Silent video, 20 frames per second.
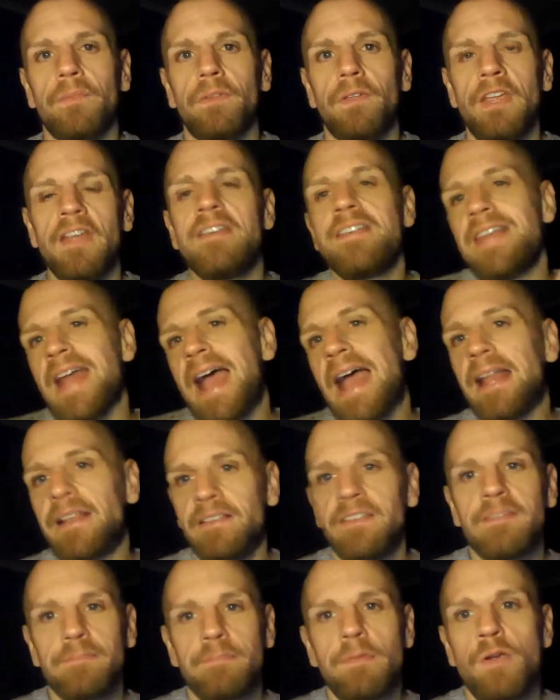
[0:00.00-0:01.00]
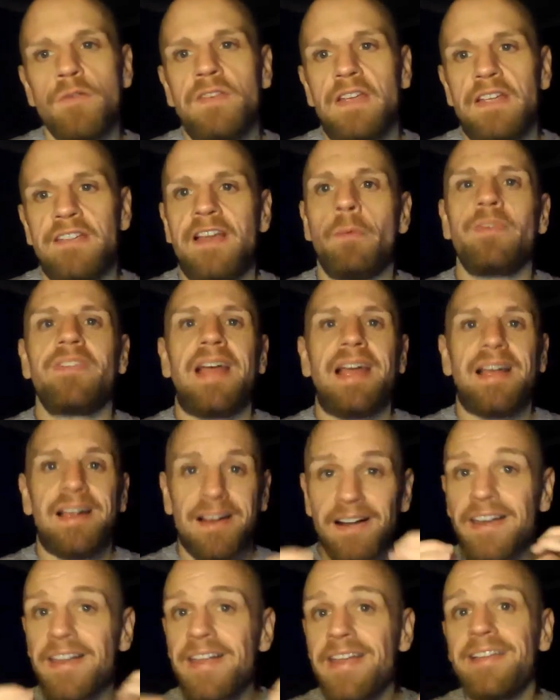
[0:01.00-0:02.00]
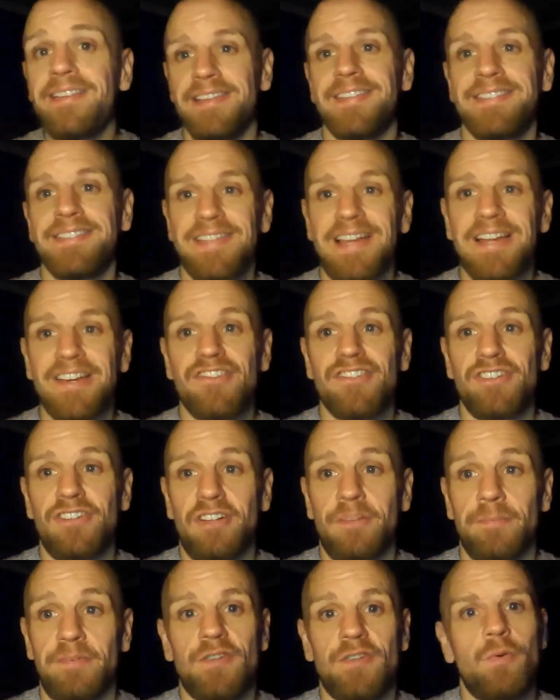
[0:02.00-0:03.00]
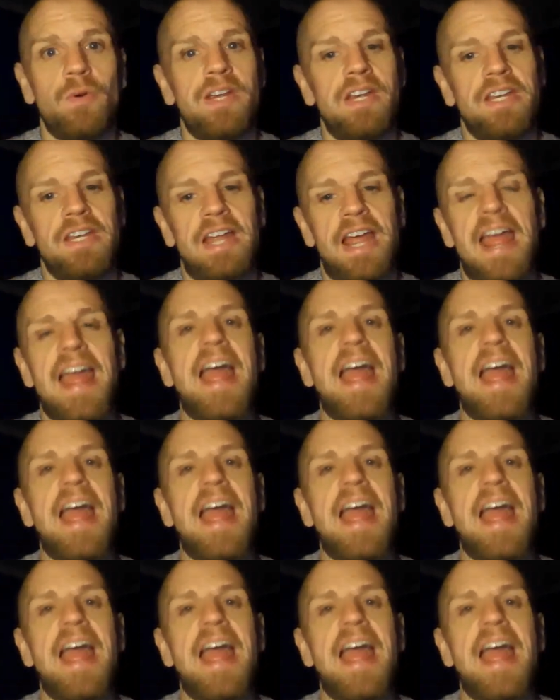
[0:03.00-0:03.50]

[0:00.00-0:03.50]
in Nan's movie, there was that clear distinction between